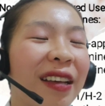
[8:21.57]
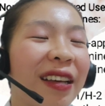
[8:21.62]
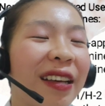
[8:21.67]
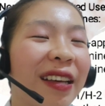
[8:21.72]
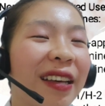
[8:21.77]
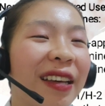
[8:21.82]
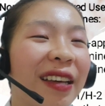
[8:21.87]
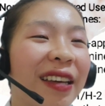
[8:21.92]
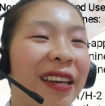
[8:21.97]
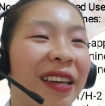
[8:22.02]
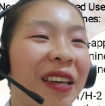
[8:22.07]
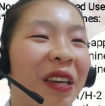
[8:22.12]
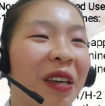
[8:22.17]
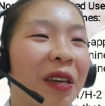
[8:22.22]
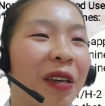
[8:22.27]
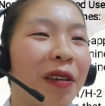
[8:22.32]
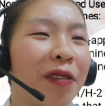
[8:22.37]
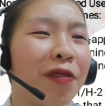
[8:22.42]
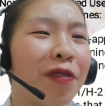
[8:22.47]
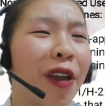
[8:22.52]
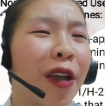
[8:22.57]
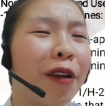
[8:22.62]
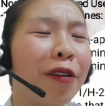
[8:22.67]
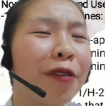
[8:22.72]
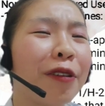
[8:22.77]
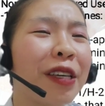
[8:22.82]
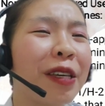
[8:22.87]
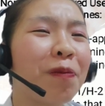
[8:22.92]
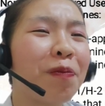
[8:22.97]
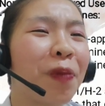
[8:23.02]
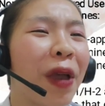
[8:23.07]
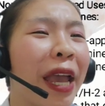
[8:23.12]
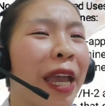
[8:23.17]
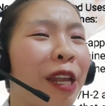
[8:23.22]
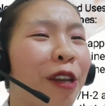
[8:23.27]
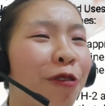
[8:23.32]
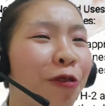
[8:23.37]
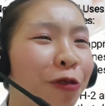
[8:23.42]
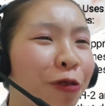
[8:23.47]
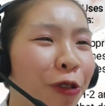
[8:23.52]
a very
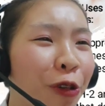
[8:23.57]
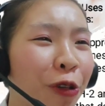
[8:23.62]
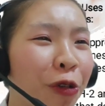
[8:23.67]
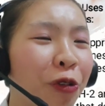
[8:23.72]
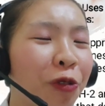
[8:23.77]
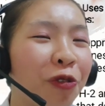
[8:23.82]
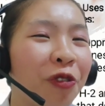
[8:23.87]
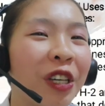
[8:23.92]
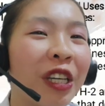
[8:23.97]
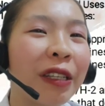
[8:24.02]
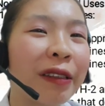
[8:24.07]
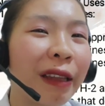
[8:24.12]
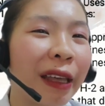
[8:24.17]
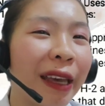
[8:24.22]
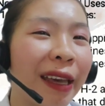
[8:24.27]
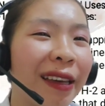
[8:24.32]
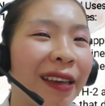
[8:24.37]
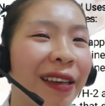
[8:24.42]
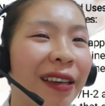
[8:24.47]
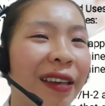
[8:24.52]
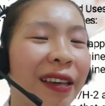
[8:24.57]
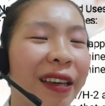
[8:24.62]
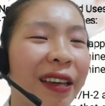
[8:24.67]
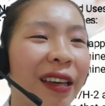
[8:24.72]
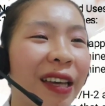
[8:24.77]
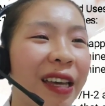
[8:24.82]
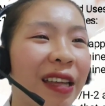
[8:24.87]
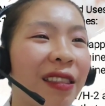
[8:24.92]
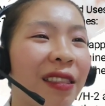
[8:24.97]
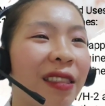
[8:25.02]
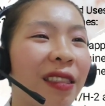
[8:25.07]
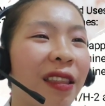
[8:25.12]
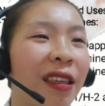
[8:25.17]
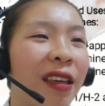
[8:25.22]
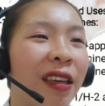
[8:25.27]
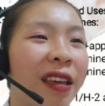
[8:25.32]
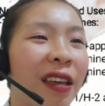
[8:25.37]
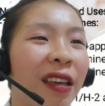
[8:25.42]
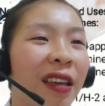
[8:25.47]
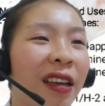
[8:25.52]
painful feeling in
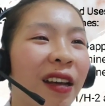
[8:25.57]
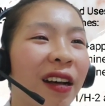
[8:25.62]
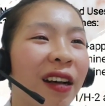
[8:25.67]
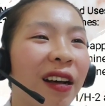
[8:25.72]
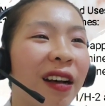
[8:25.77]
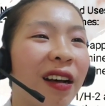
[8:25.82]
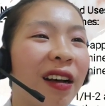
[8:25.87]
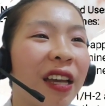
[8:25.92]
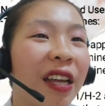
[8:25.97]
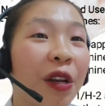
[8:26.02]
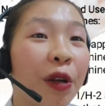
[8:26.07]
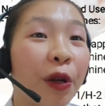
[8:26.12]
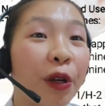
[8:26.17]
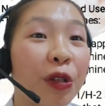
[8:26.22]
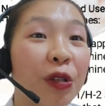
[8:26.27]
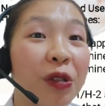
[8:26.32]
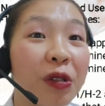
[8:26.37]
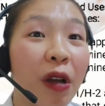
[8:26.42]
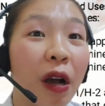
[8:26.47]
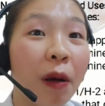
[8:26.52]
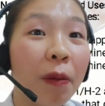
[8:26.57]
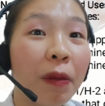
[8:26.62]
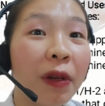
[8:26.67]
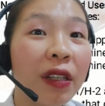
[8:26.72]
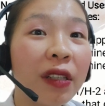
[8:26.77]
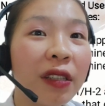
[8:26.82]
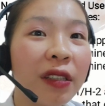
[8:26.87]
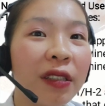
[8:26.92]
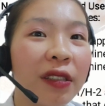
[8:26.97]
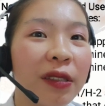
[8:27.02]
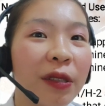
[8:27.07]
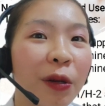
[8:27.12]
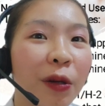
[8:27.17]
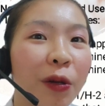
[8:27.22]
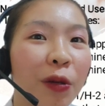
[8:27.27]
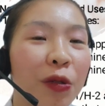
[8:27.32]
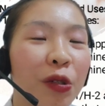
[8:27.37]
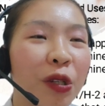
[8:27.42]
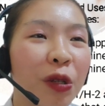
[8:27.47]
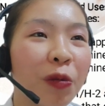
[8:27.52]
her stomach.
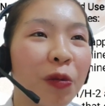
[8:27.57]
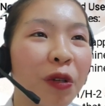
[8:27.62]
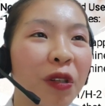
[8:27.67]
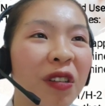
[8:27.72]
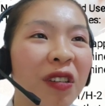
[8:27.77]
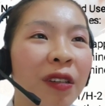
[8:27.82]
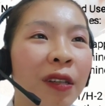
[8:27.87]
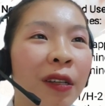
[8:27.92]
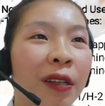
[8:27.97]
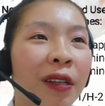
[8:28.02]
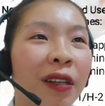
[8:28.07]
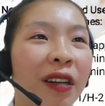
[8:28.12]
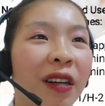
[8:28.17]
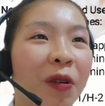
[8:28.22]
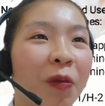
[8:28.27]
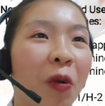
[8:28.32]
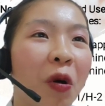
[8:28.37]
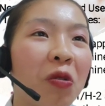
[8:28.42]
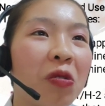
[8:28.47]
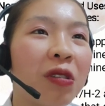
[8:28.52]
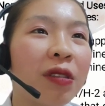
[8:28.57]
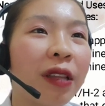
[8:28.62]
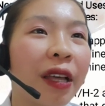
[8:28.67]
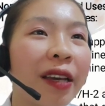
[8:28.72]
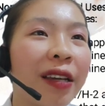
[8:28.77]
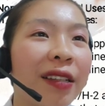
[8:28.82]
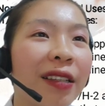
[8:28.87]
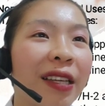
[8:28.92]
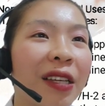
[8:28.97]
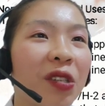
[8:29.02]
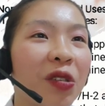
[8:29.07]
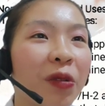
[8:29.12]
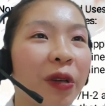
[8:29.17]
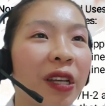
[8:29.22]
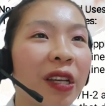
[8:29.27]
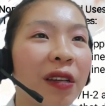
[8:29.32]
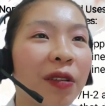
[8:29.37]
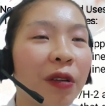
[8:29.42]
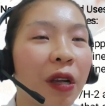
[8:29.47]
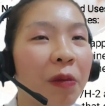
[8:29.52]
So she would most likely
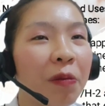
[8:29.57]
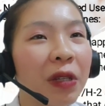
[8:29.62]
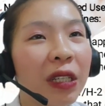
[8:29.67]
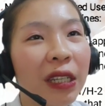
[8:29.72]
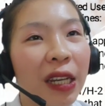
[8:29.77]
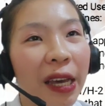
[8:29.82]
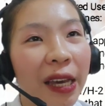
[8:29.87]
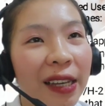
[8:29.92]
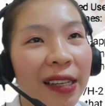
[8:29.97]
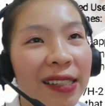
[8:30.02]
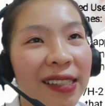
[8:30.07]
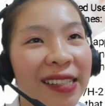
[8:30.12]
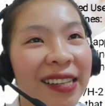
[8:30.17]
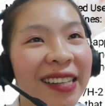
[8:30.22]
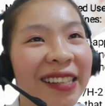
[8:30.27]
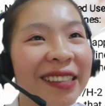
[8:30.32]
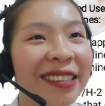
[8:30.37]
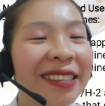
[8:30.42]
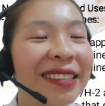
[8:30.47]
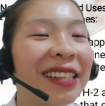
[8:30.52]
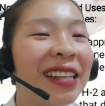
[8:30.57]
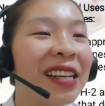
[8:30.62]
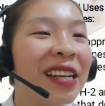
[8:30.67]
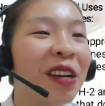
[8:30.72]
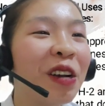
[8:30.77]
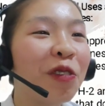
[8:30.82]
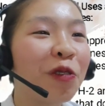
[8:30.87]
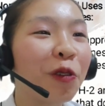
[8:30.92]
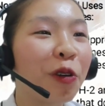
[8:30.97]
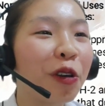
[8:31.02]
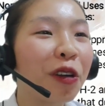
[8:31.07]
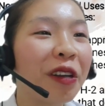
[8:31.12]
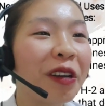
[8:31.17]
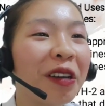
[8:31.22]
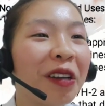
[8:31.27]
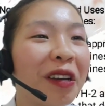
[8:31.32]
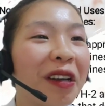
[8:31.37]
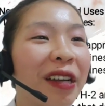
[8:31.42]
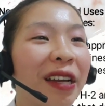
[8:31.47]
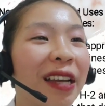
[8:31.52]
drink Kreml S for
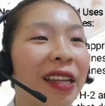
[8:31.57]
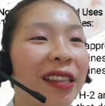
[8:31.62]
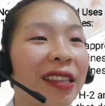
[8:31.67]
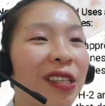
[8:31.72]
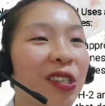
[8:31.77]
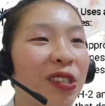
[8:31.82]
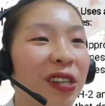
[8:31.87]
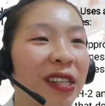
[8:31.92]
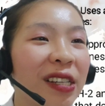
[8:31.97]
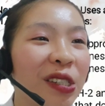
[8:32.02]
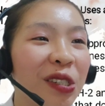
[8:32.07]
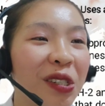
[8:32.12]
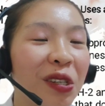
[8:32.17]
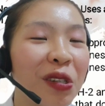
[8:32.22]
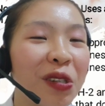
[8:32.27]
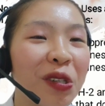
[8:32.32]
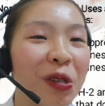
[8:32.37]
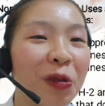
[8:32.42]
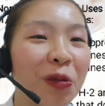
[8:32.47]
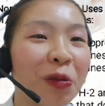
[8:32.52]
her indigestion.